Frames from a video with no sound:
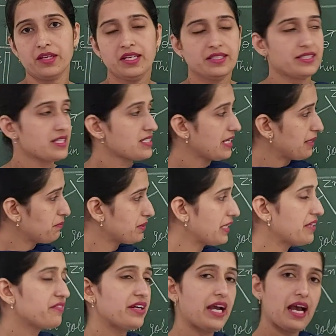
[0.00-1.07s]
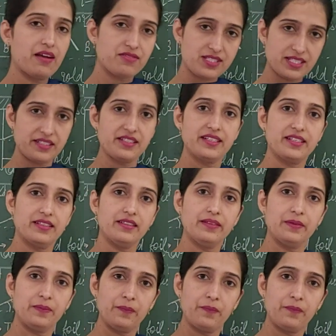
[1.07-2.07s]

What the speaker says: The same thing we have said here.